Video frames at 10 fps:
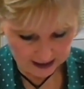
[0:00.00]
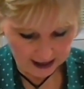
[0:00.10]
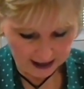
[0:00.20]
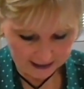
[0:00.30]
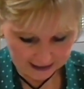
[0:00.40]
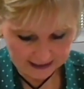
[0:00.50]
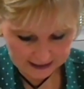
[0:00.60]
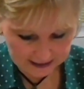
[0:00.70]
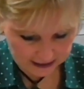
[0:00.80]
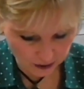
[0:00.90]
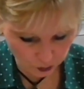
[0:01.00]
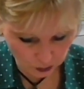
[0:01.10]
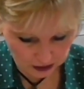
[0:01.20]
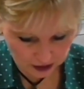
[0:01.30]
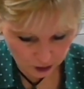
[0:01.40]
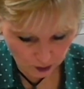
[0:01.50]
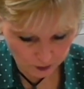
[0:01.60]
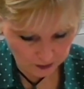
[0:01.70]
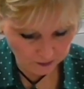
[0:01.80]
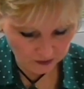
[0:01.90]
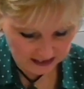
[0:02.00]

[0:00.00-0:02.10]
And then he gets real descriptive.